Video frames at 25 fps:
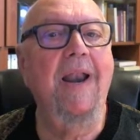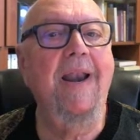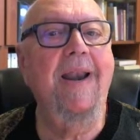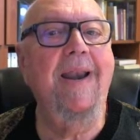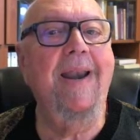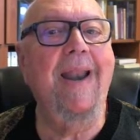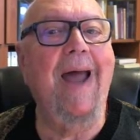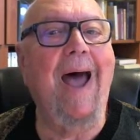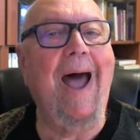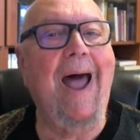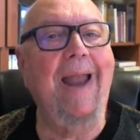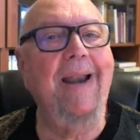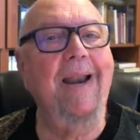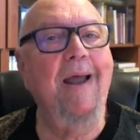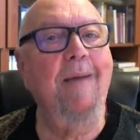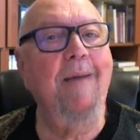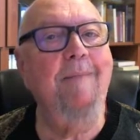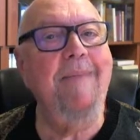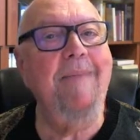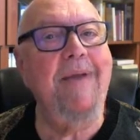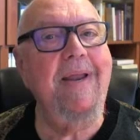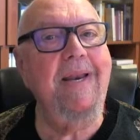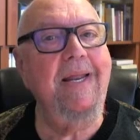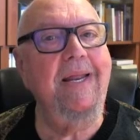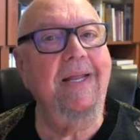not
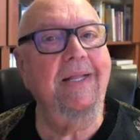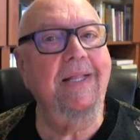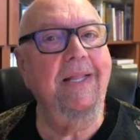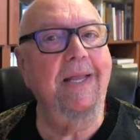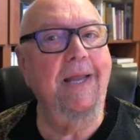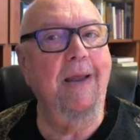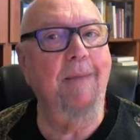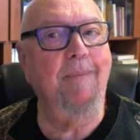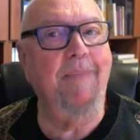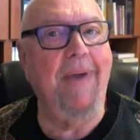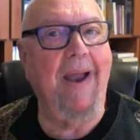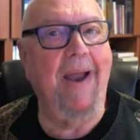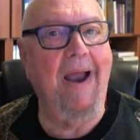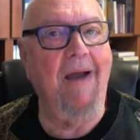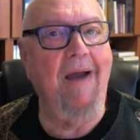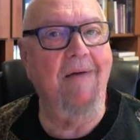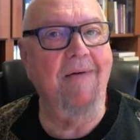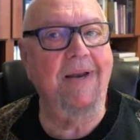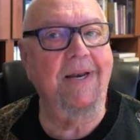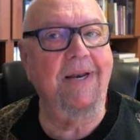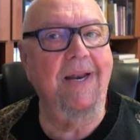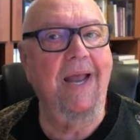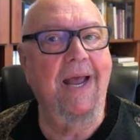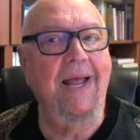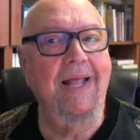immediately
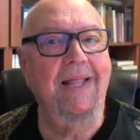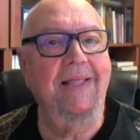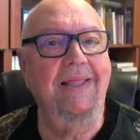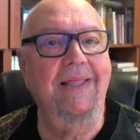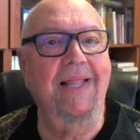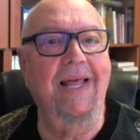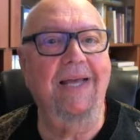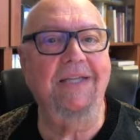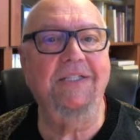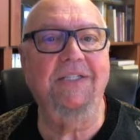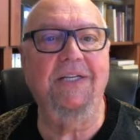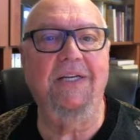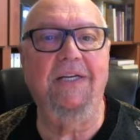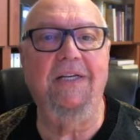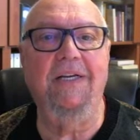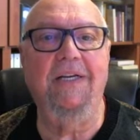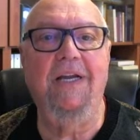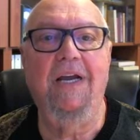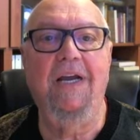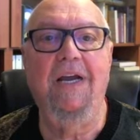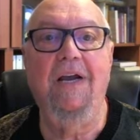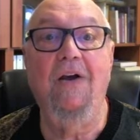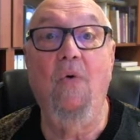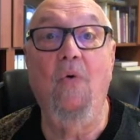apparent lesson,